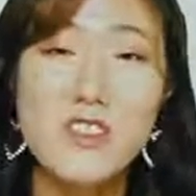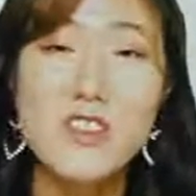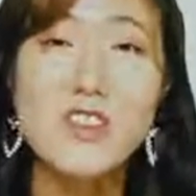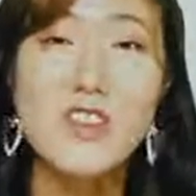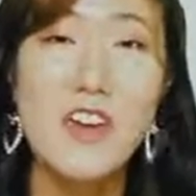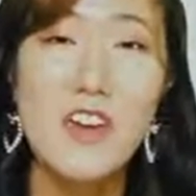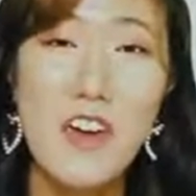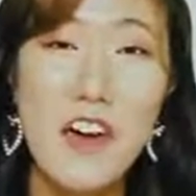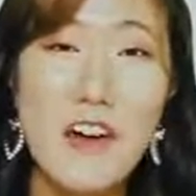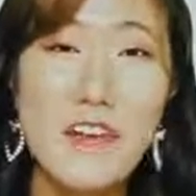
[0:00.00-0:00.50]

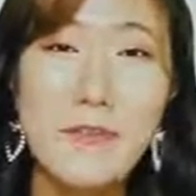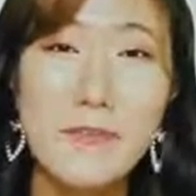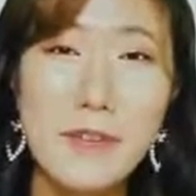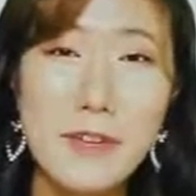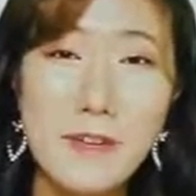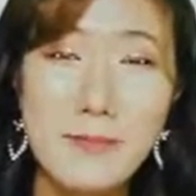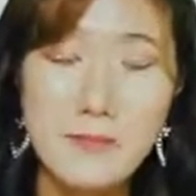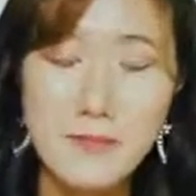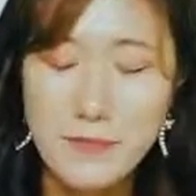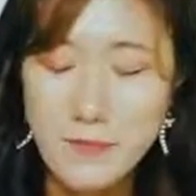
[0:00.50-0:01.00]
tastes like
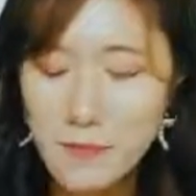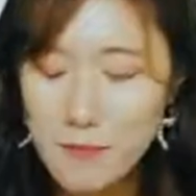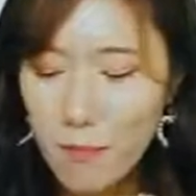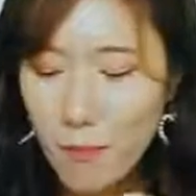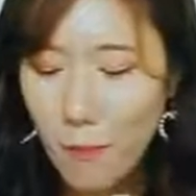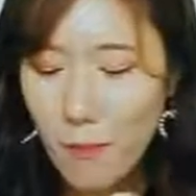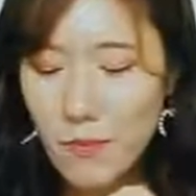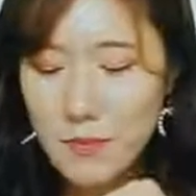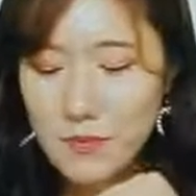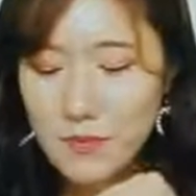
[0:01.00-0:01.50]
Atomy.
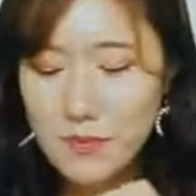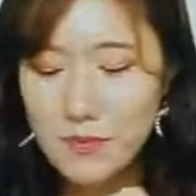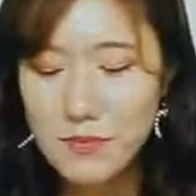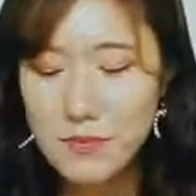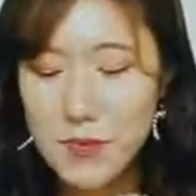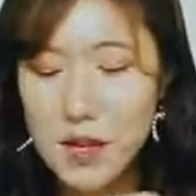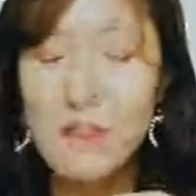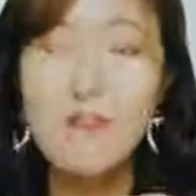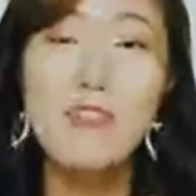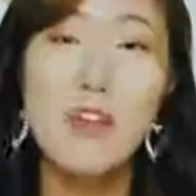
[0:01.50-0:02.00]

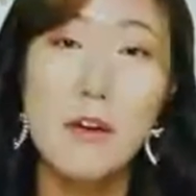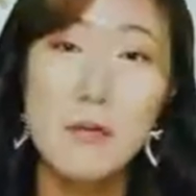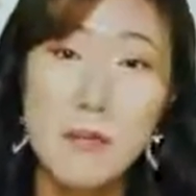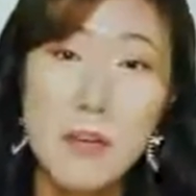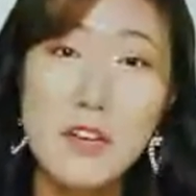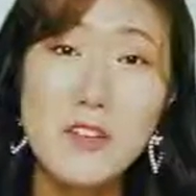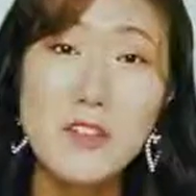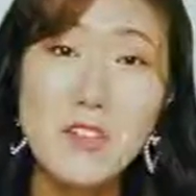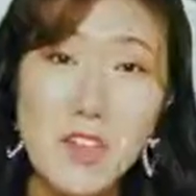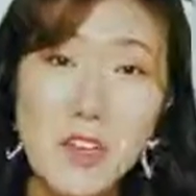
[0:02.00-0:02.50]
If that